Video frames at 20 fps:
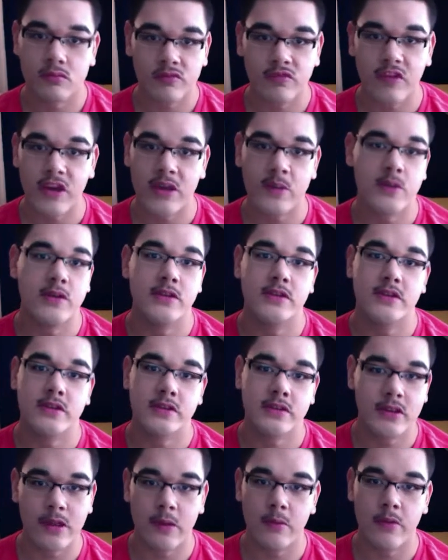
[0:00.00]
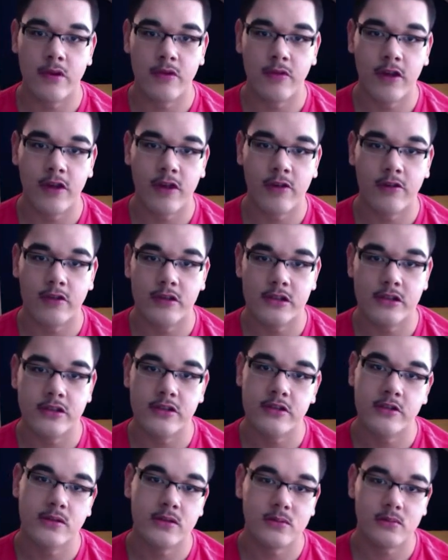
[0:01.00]
famous celebrity
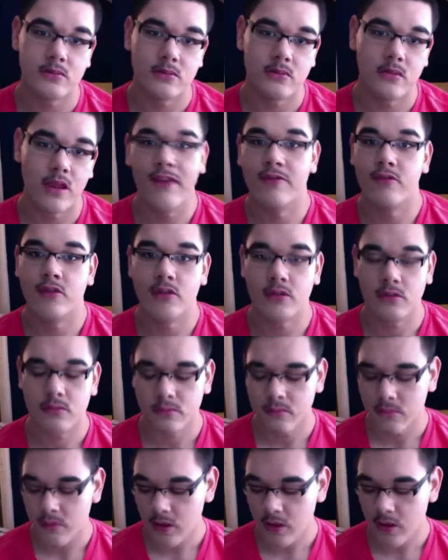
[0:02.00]
fragrances ever.